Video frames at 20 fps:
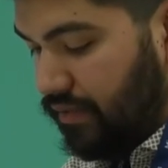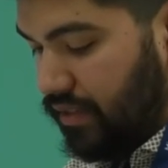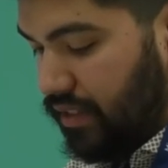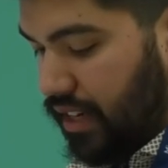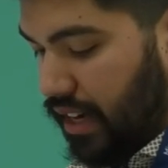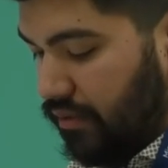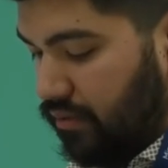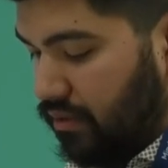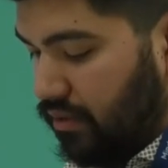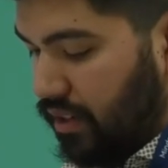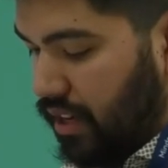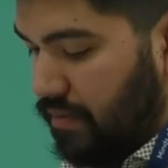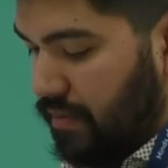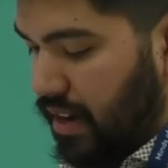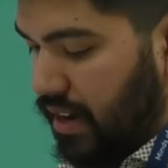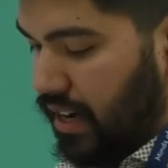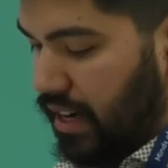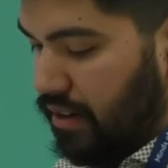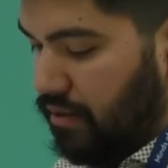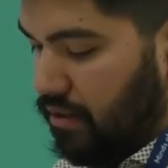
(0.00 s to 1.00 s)
several
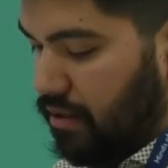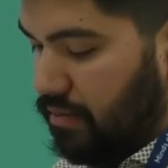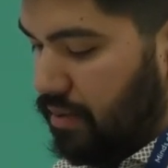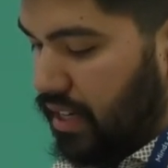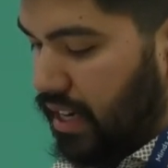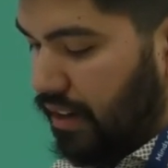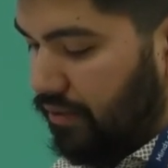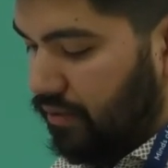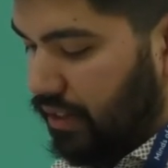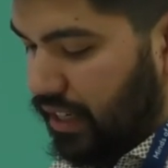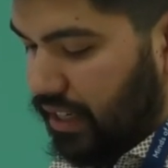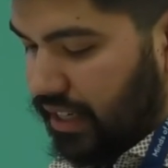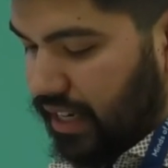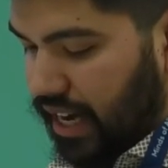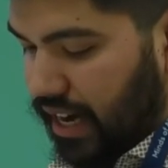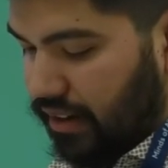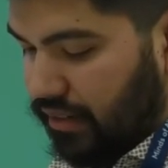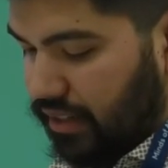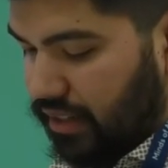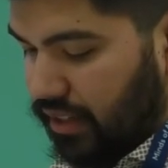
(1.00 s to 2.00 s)
community groups have reached
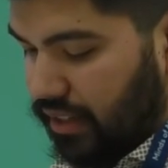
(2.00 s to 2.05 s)
out